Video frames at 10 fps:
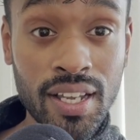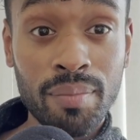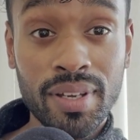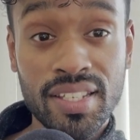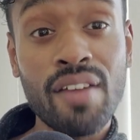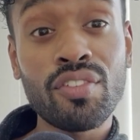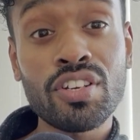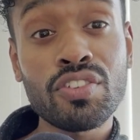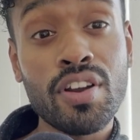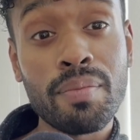Because after I
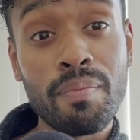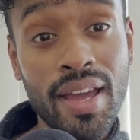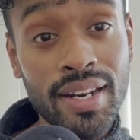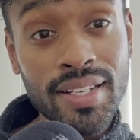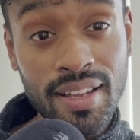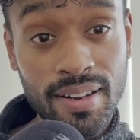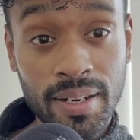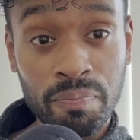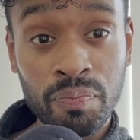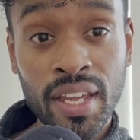started meditating,